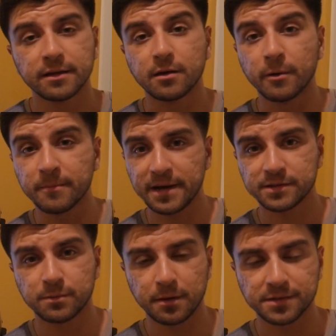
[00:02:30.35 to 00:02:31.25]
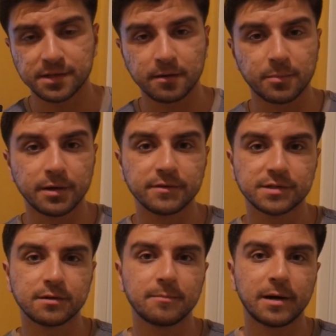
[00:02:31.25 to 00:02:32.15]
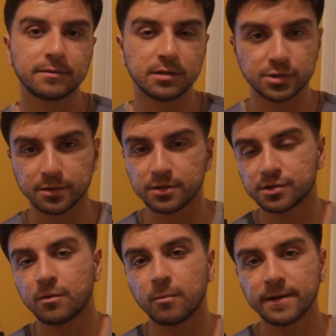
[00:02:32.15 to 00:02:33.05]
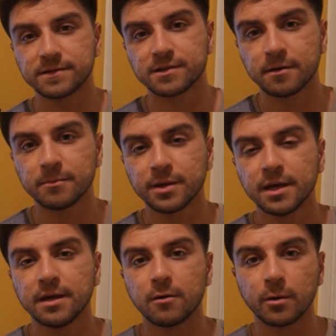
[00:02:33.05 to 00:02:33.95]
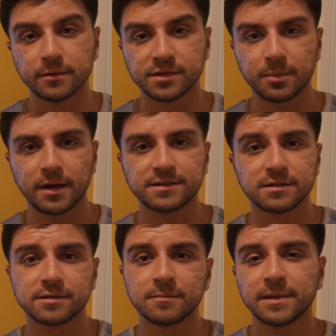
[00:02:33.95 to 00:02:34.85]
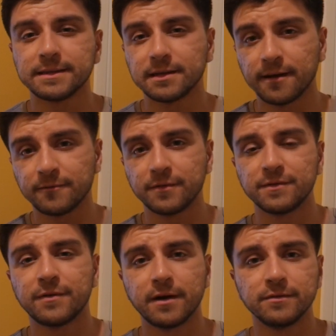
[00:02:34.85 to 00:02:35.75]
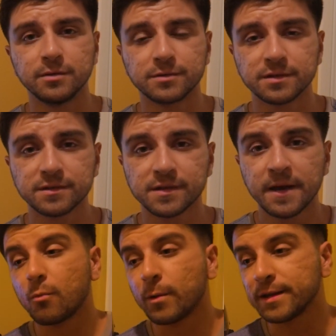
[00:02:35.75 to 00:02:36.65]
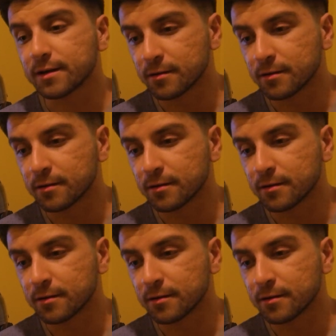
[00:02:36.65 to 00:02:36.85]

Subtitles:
Going back to what I was saying previously about the traditional wet sump oil supply system that the N55 uses, when it